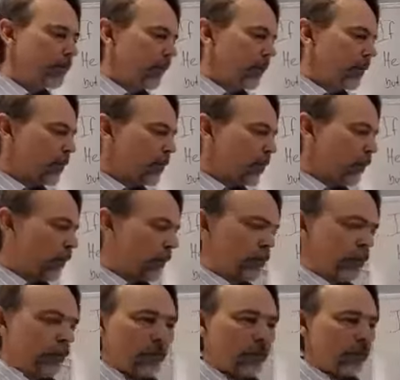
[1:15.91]

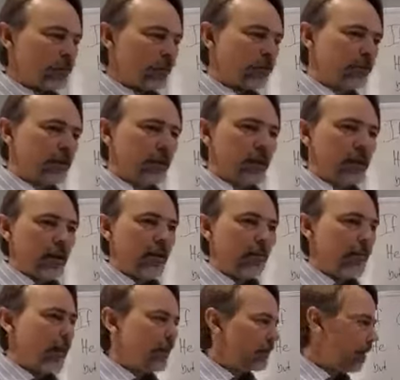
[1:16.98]
We're just in
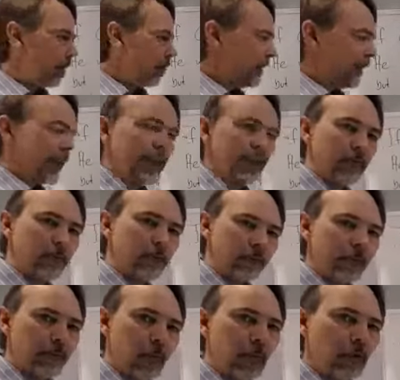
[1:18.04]
a mess, and we can't
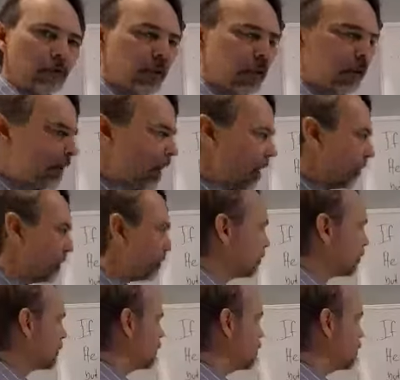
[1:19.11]
pull ourselves out of it.